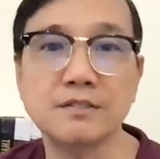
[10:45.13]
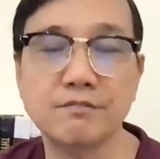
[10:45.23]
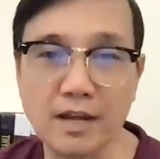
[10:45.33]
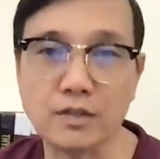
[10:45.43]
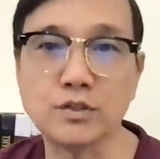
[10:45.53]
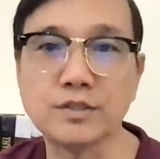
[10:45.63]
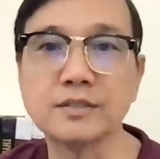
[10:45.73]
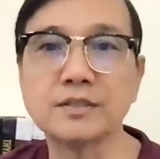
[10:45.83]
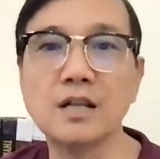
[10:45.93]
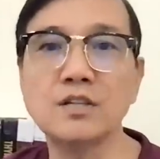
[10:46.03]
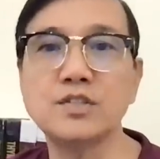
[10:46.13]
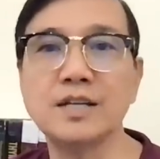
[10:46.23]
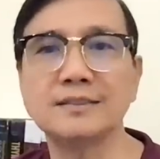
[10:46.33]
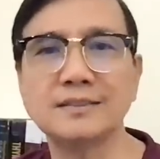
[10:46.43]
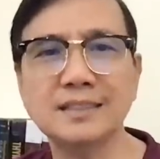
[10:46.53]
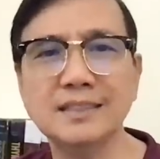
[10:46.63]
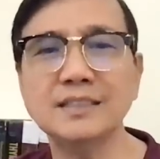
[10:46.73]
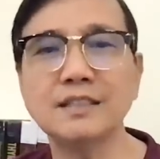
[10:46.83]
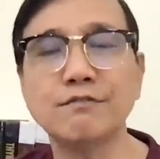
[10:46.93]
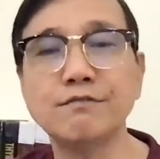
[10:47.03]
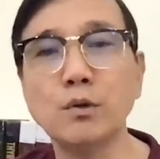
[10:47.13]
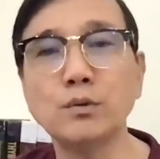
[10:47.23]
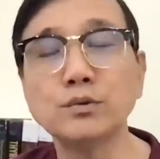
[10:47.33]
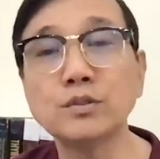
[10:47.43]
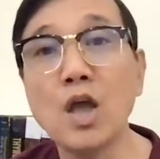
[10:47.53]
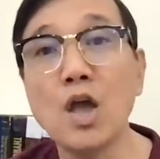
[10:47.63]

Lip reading: vector technology, and studies have focused